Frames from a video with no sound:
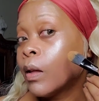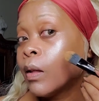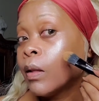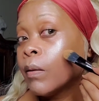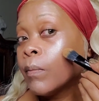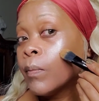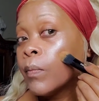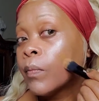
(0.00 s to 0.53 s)
I
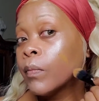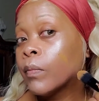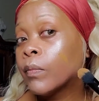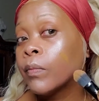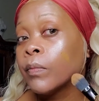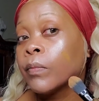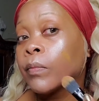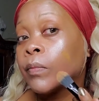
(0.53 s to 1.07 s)
wanna call you.
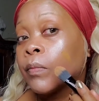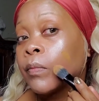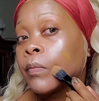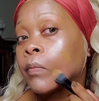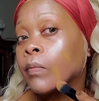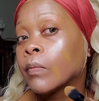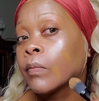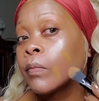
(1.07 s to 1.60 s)

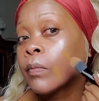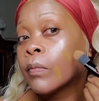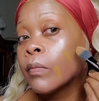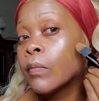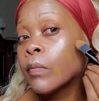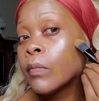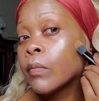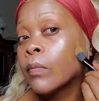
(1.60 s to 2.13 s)

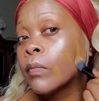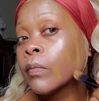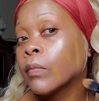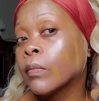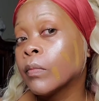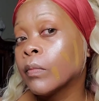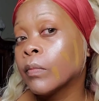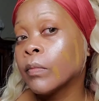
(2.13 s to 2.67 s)
Yeah,
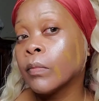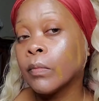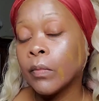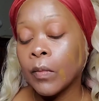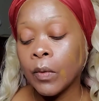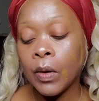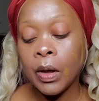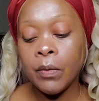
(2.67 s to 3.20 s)
that's
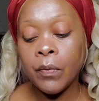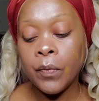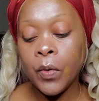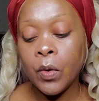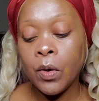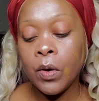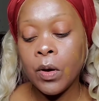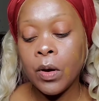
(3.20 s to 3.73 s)

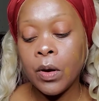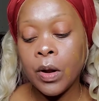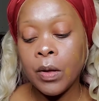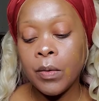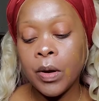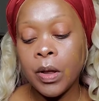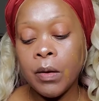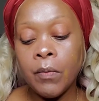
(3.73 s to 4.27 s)
one of my
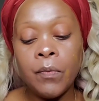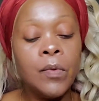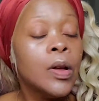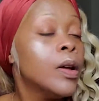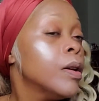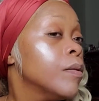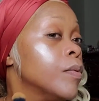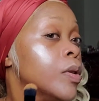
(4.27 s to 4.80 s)
favorite
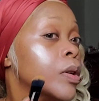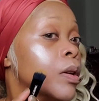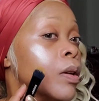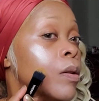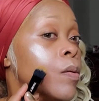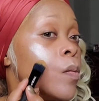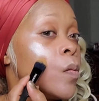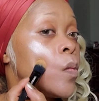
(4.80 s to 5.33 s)
Afrobeat
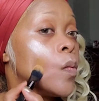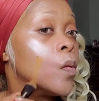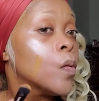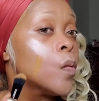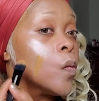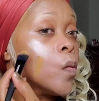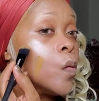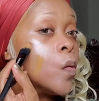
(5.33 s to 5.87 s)
songs.
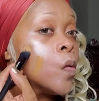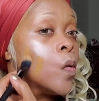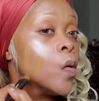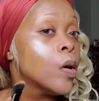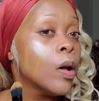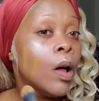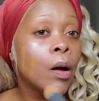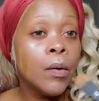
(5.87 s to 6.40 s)
Now I'm
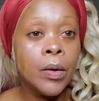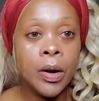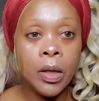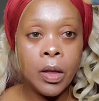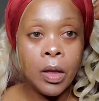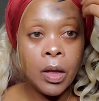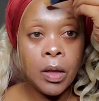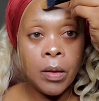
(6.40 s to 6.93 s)
just going
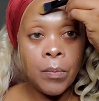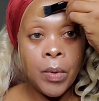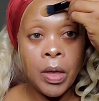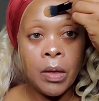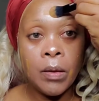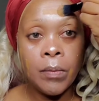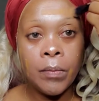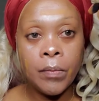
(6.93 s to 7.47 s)
in
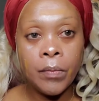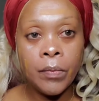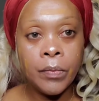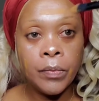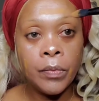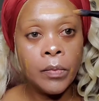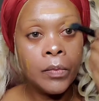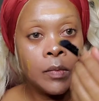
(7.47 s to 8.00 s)
with my
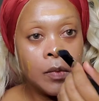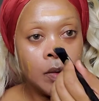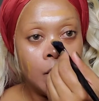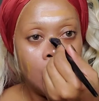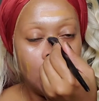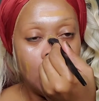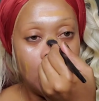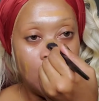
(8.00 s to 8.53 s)

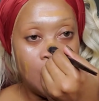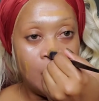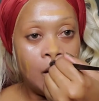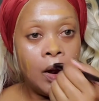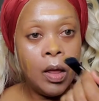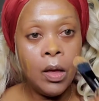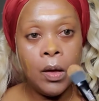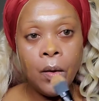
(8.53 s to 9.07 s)
foundation,
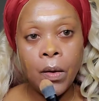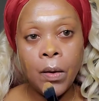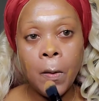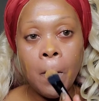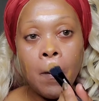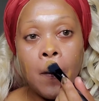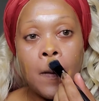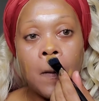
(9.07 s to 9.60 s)
which I
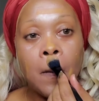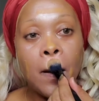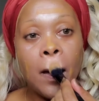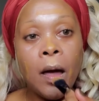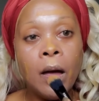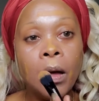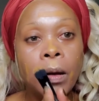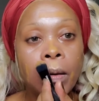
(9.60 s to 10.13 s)
am
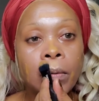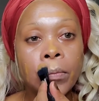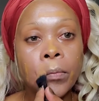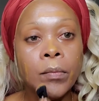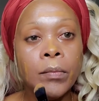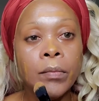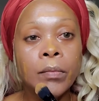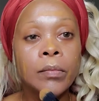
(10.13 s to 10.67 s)
using
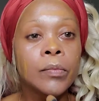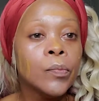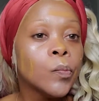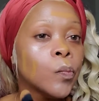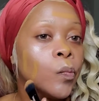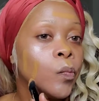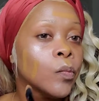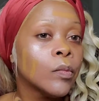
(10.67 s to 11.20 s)
the
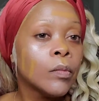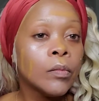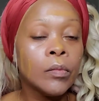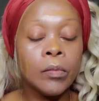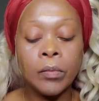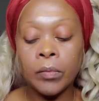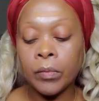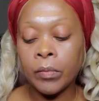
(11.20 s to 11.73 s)
Juvia's Place
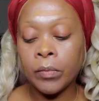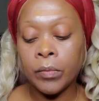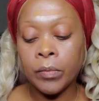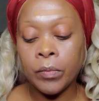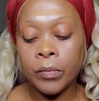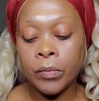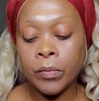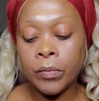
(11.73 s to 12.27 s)

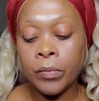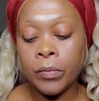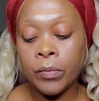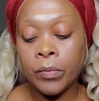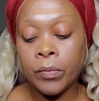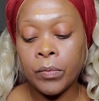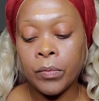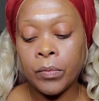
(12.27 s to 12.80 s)

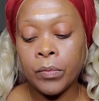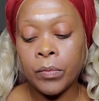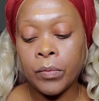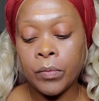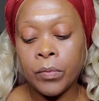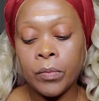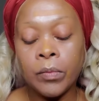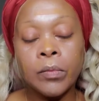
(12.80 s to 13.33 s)
foundation. This is
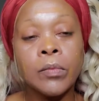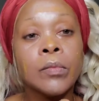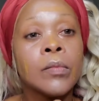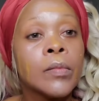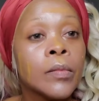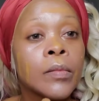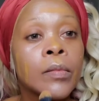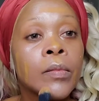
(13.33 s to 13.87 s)
in Punta
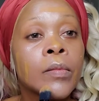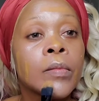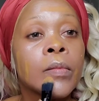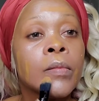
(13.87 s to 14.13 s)
Cana.